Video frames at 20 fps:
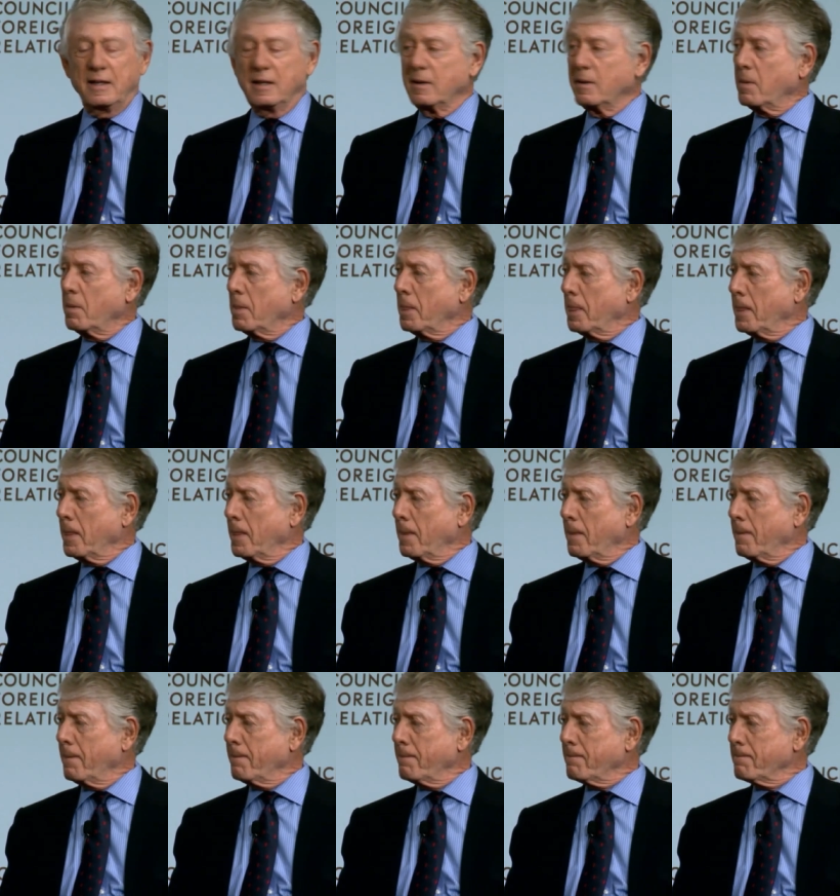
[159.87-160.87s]
you, you and I
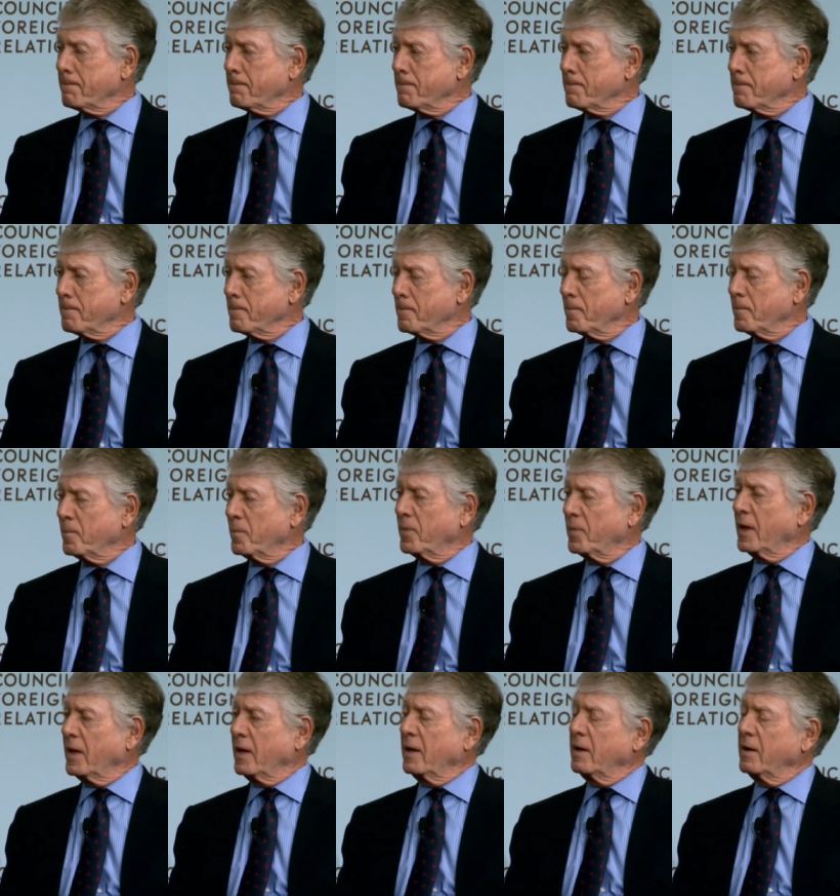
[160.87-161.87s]
noted when we were talking,
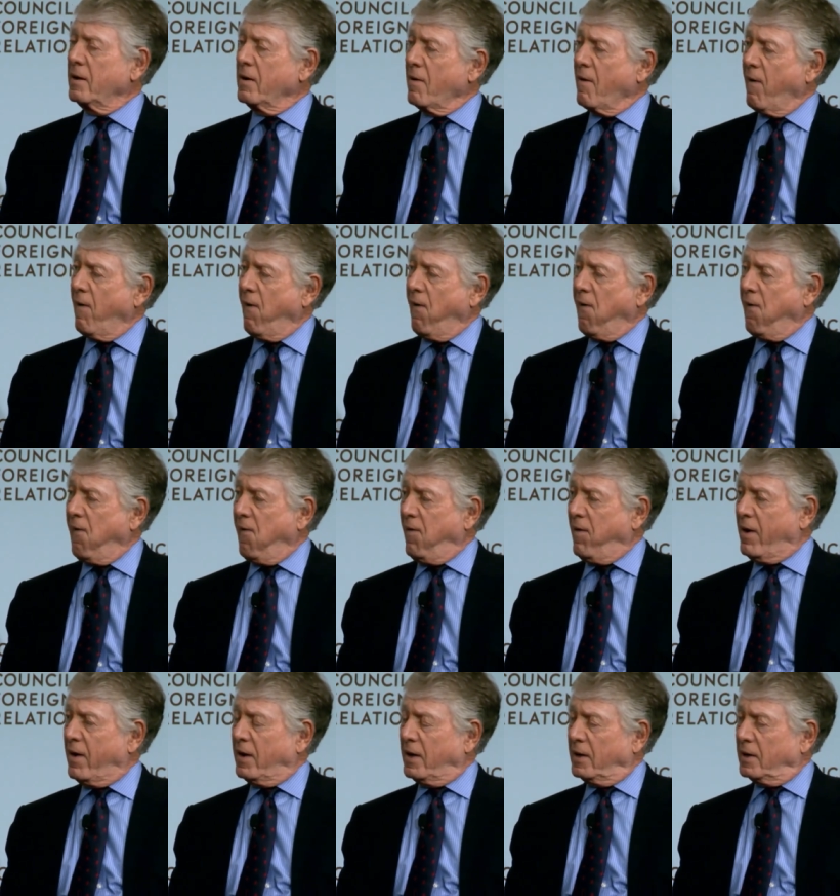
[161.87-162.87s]
12
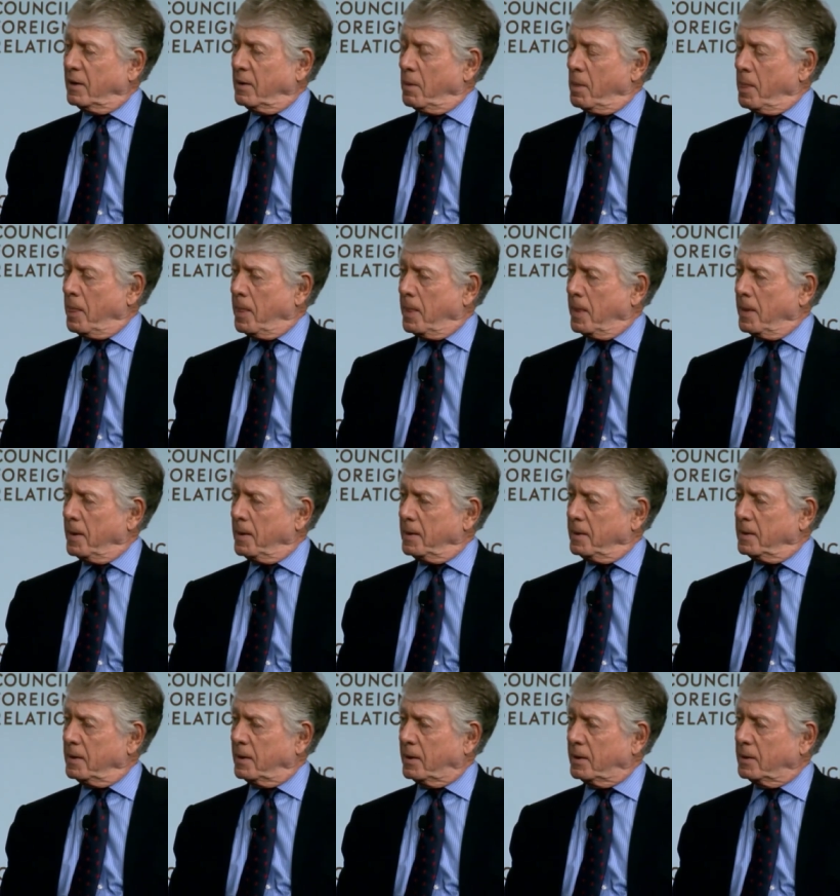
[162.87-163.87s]
million viewers would
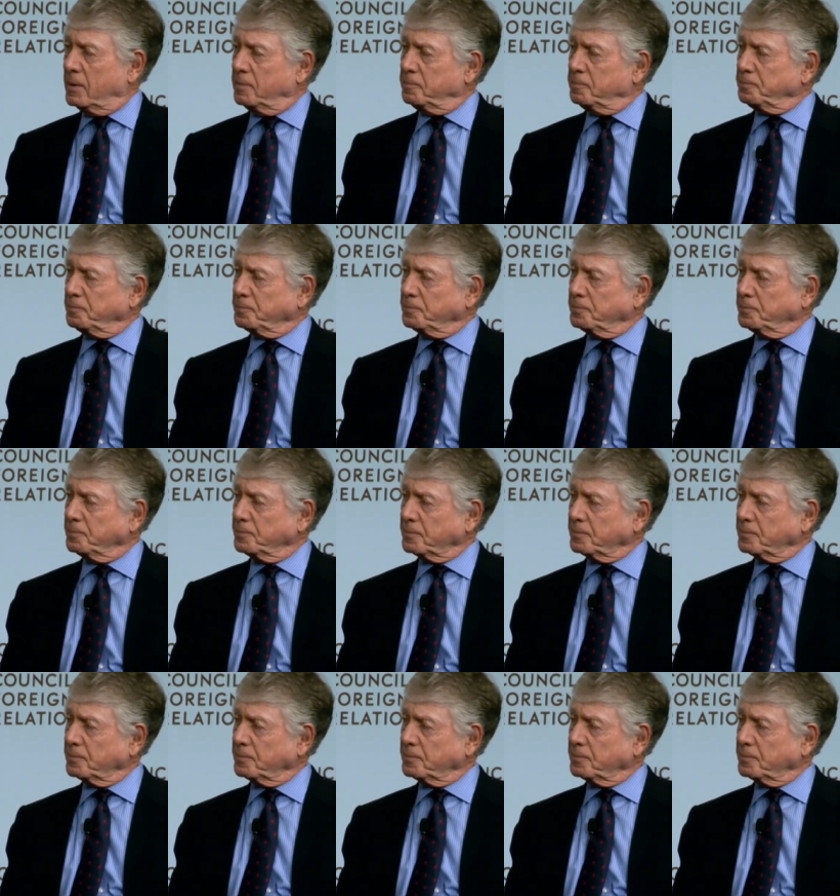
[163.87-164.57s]
be a hit show in